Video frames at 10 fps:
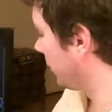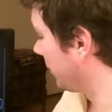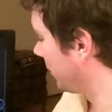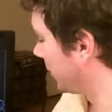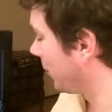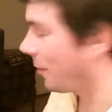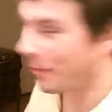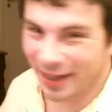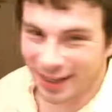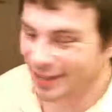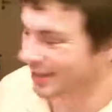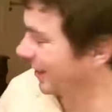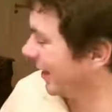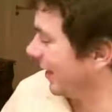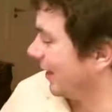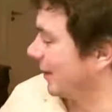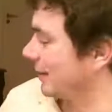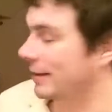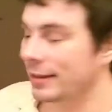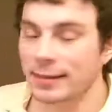I will screw up my cards. The
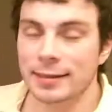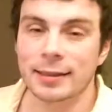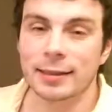thing is that